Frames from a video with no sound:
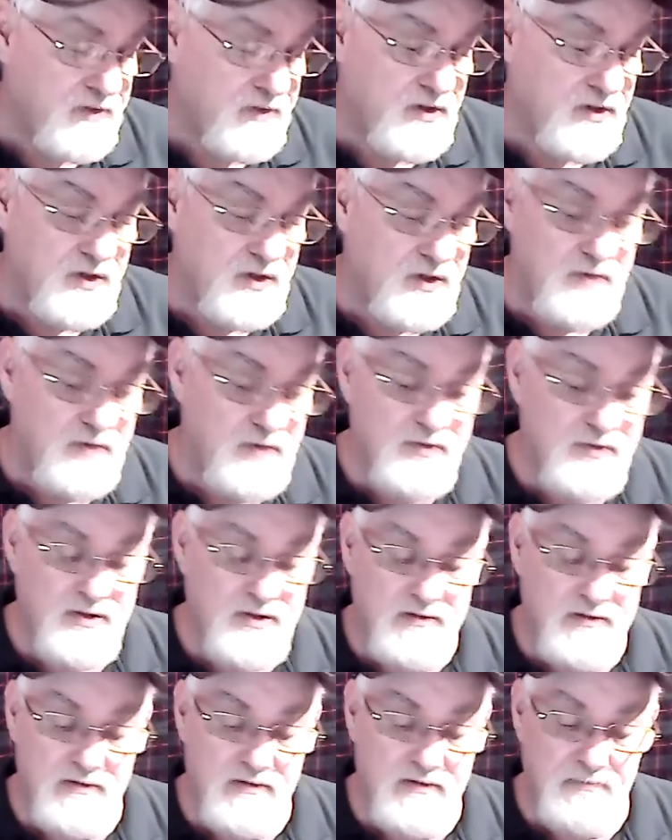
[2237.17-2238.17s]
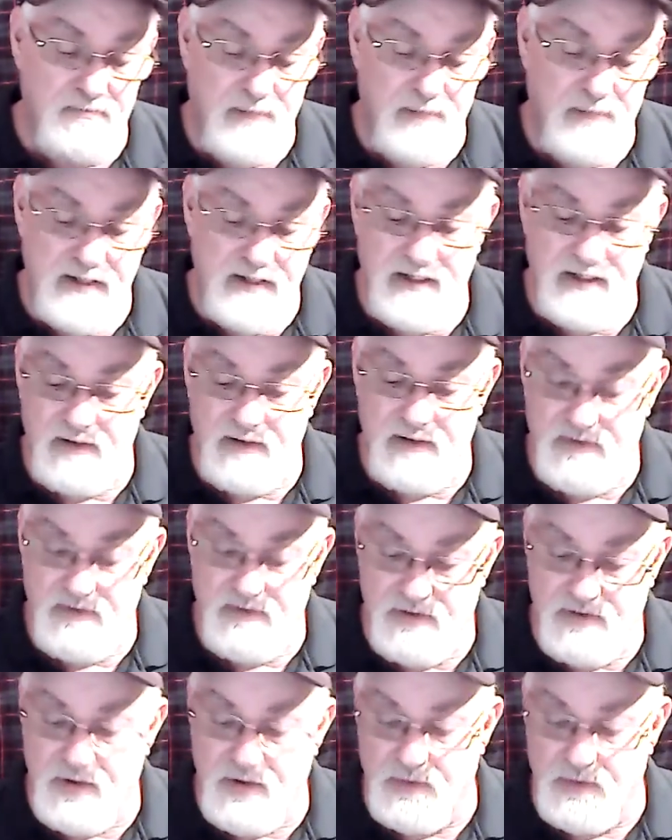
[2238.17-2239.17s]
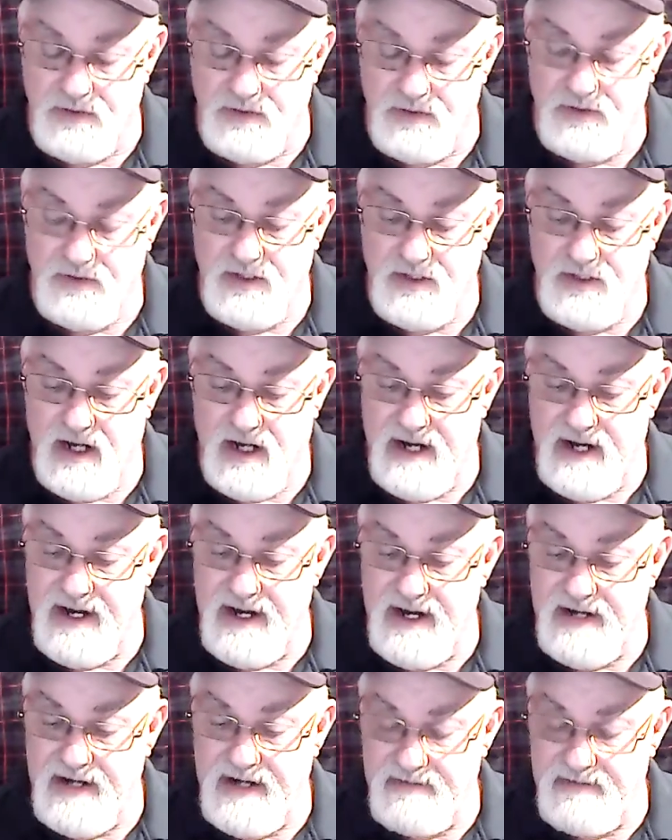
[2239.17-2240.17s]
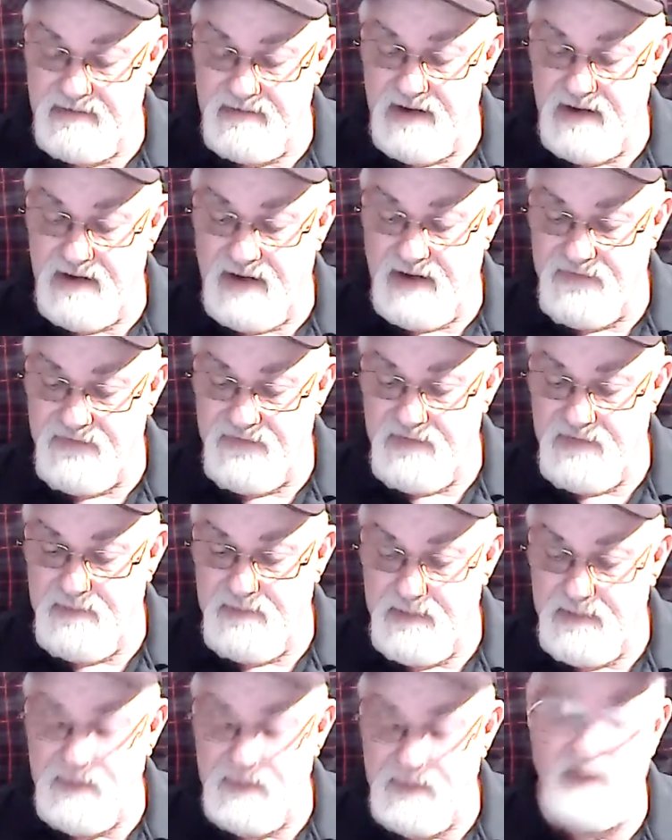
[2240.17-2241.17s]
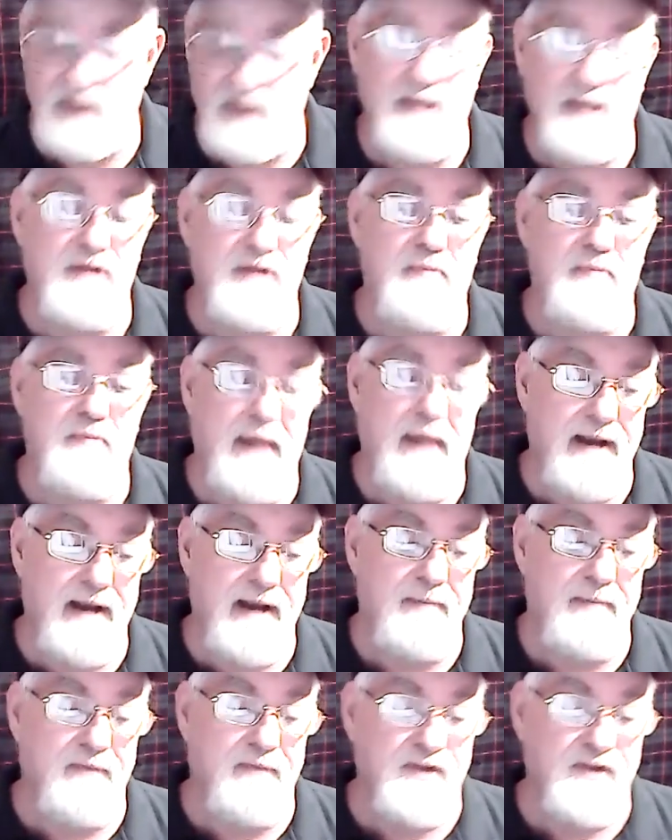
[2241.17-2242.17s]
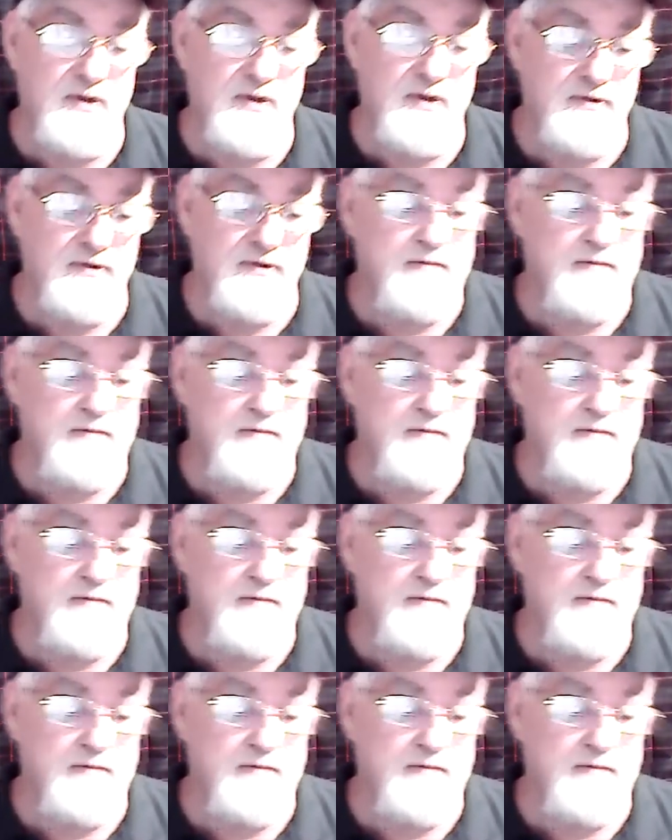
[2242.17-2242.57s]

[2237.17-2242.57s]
use basic tools, and then I think people like you better for using